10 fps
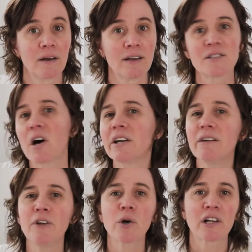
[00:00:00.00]
So I'll
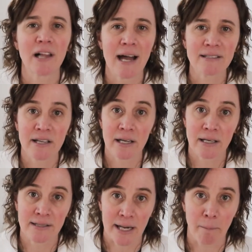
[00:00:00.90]
give you a classic
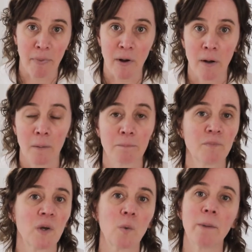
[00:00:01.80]
example.
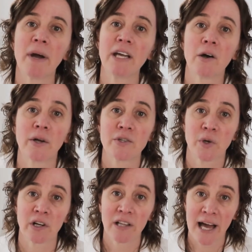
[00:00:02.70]
We might go into
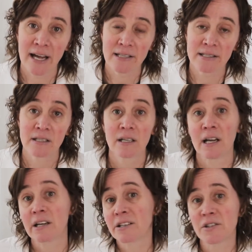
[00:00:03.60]
a class
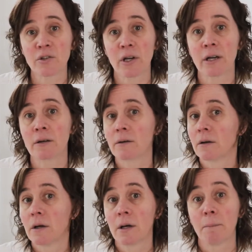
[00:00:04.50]
and a student
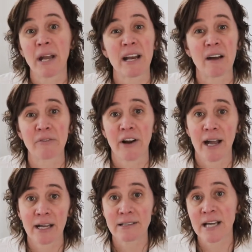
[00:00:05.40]
might have their
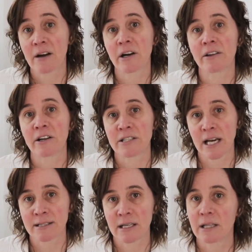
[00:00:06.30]
head down on their
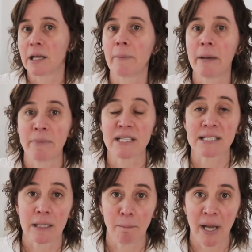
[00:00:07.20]
desk and they might be
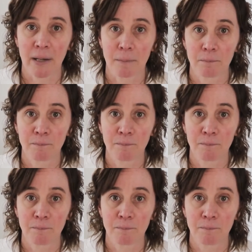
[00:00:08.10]
sleeping.